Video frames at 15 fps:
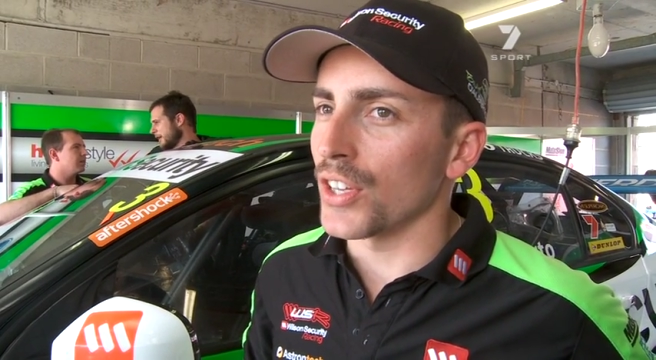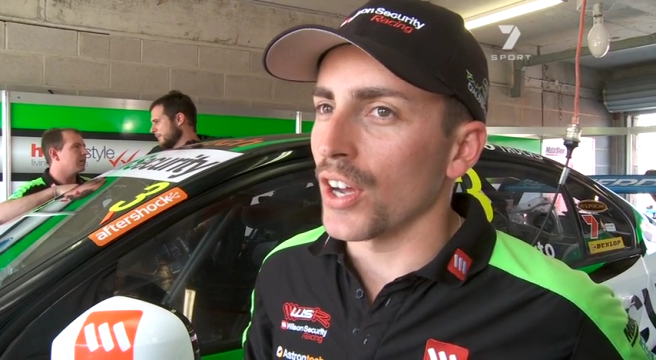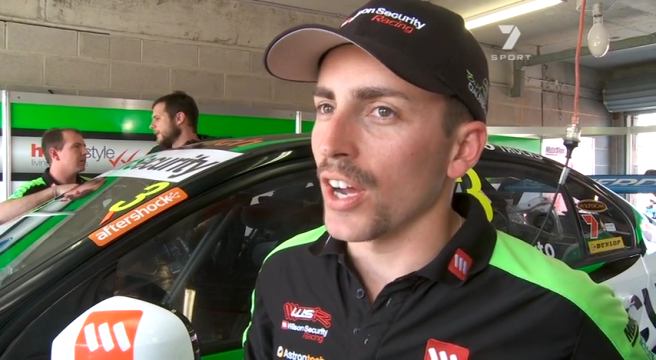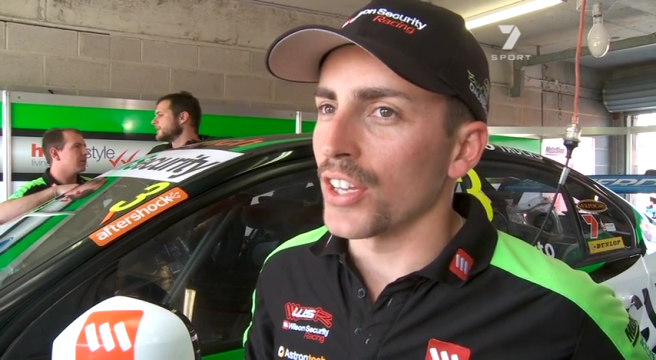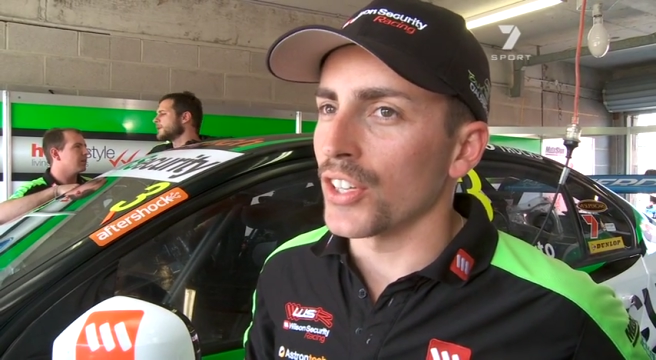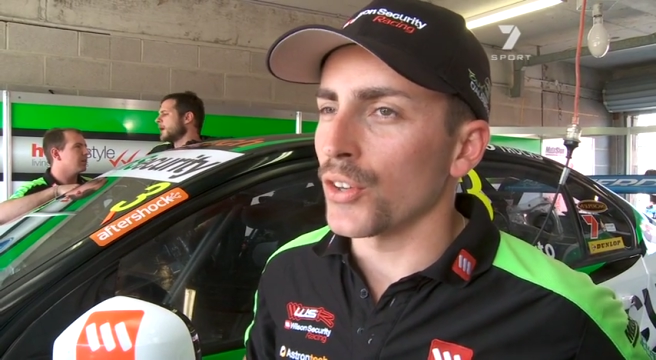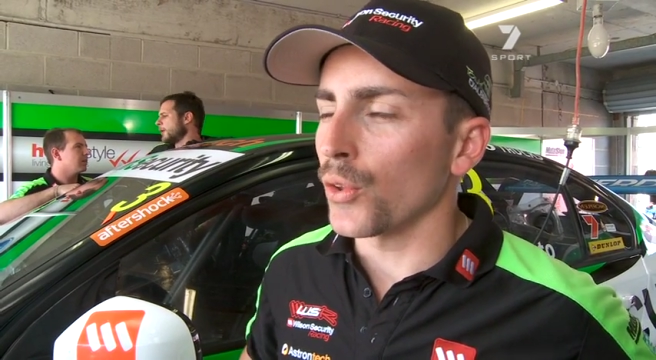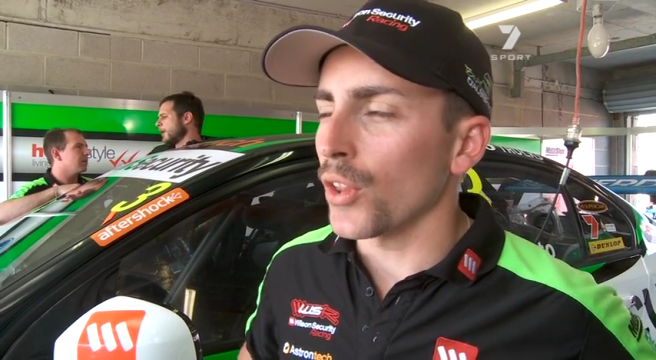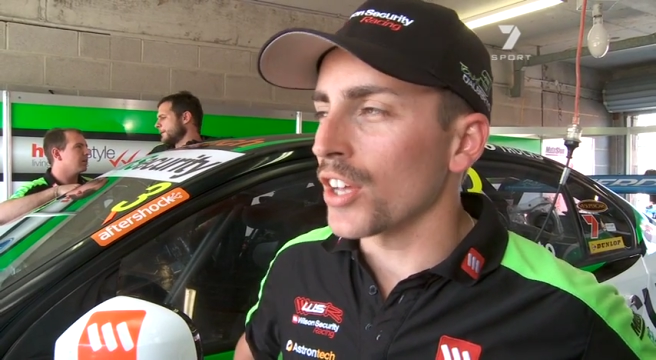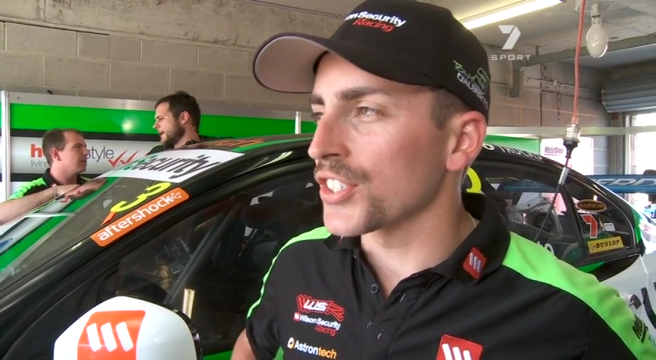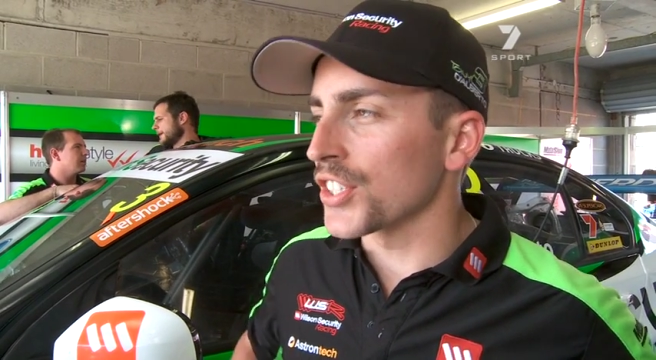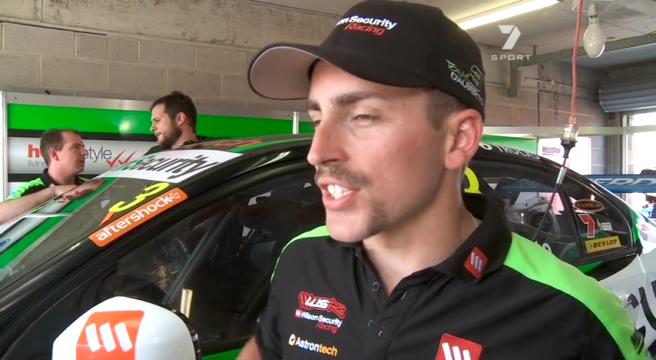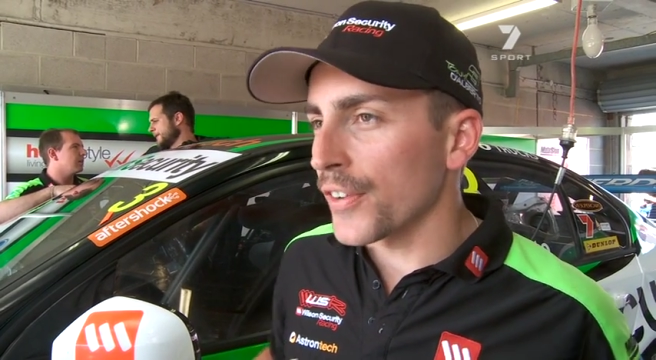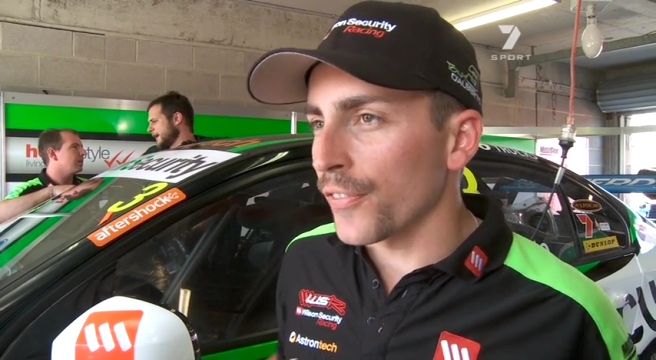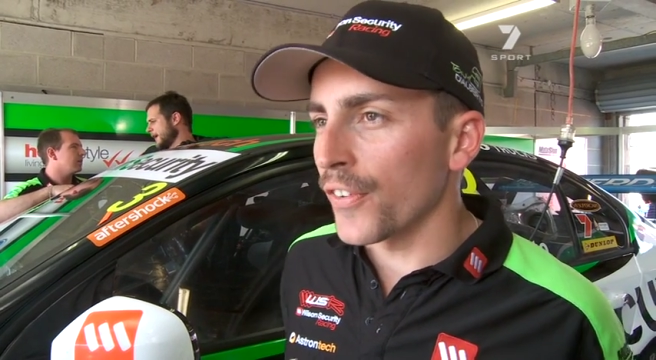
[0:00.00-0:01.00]
So although
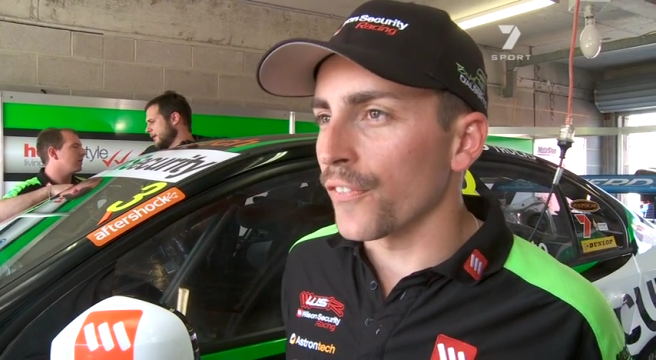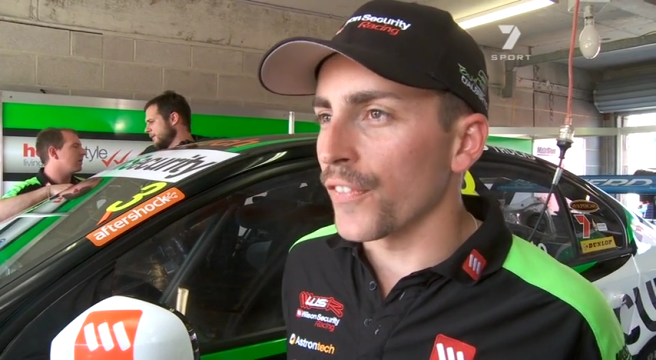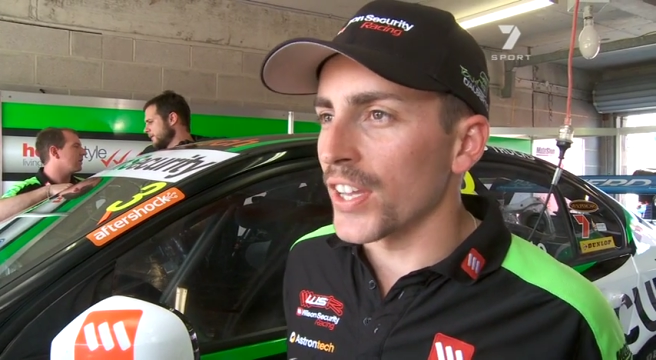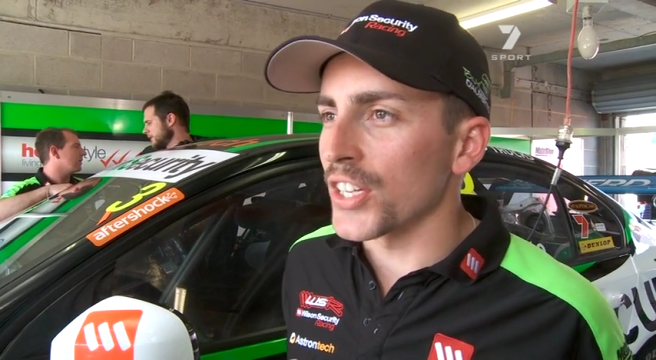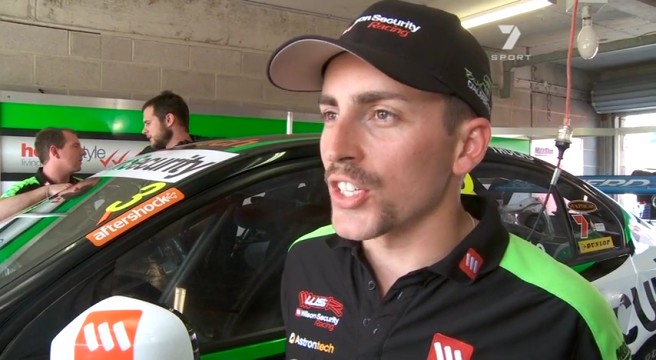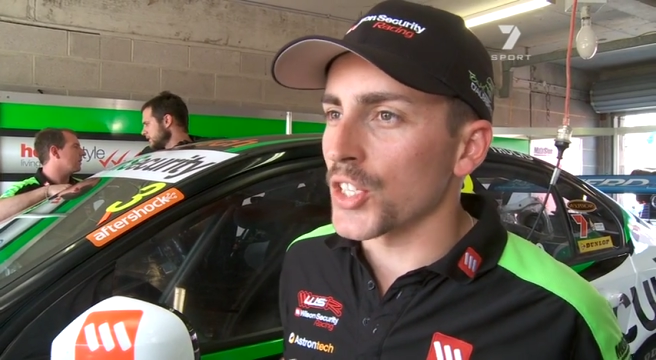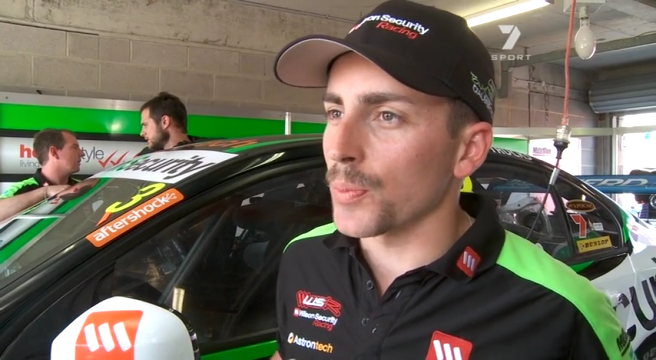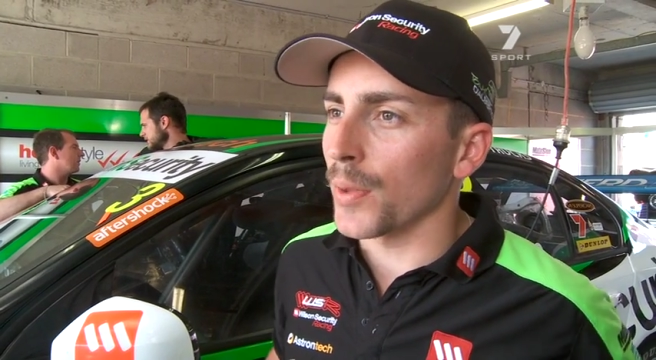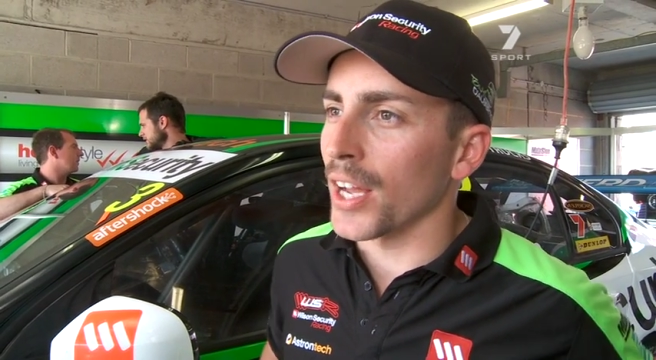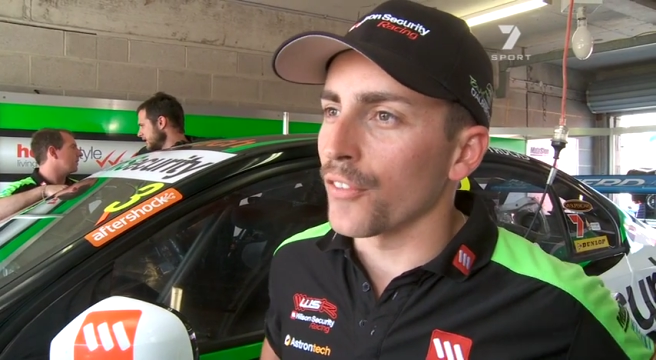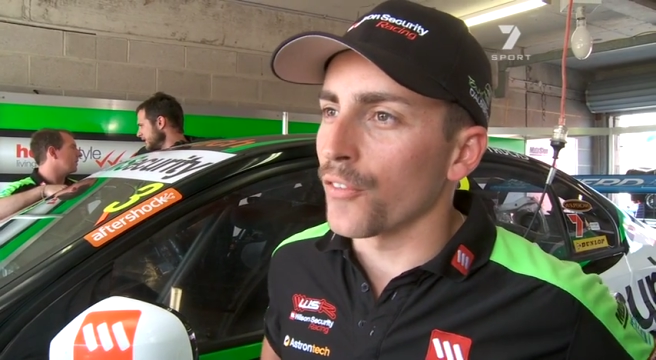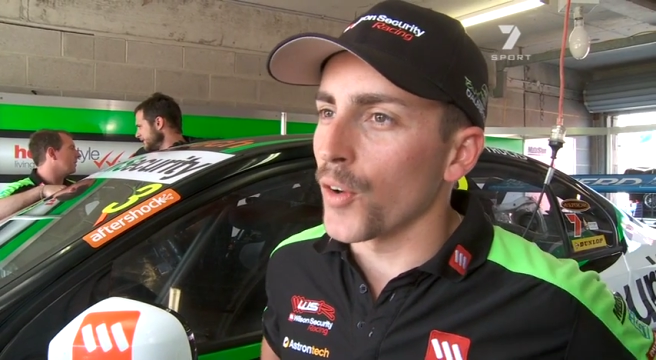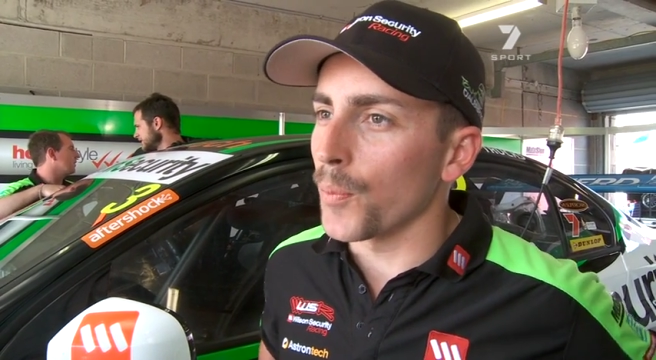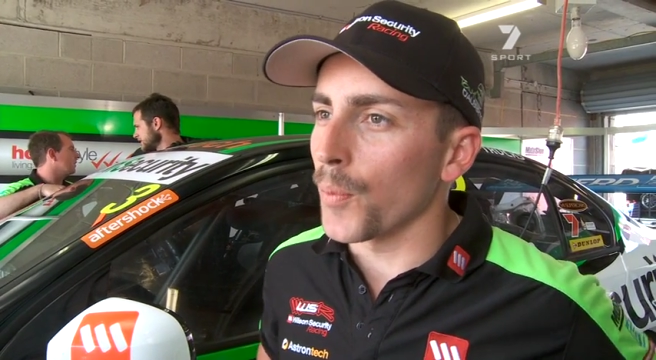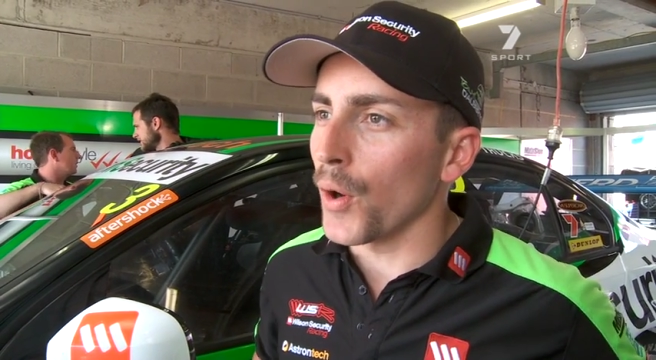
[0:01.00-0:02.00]
it's a different fitness to
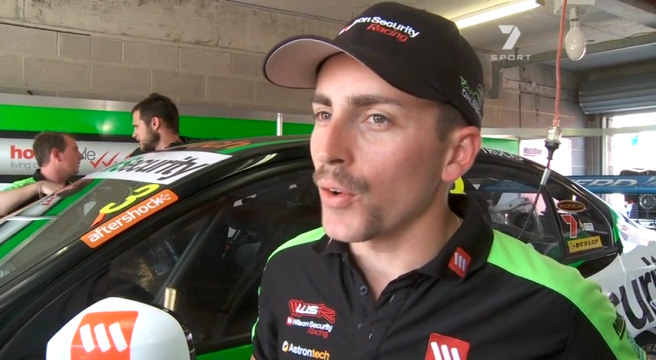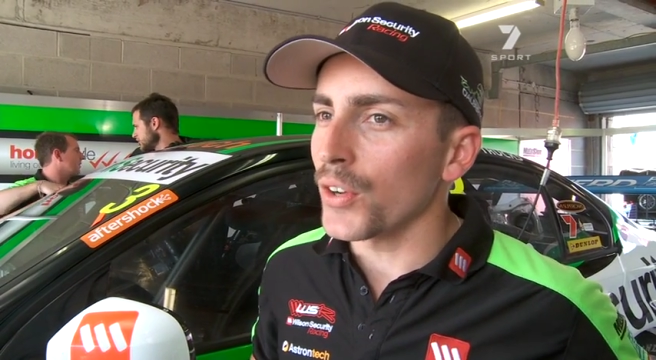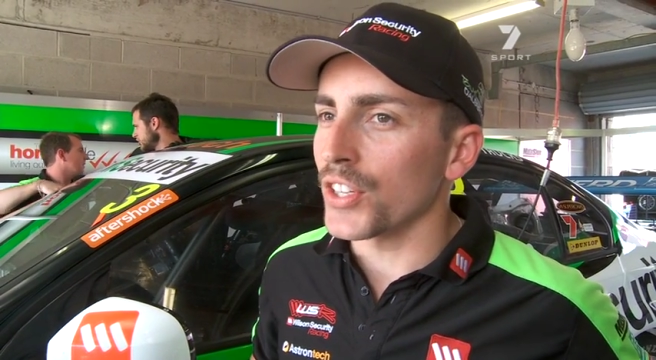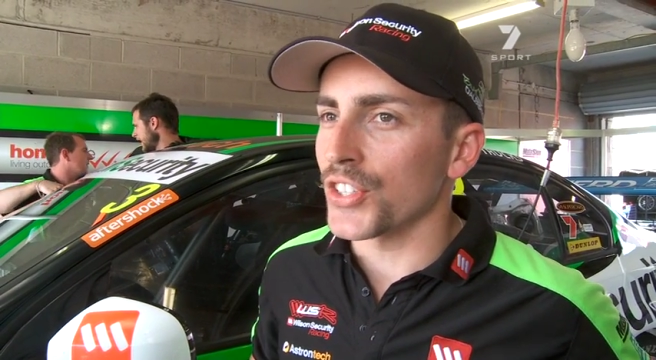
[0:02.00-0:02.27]
playing football,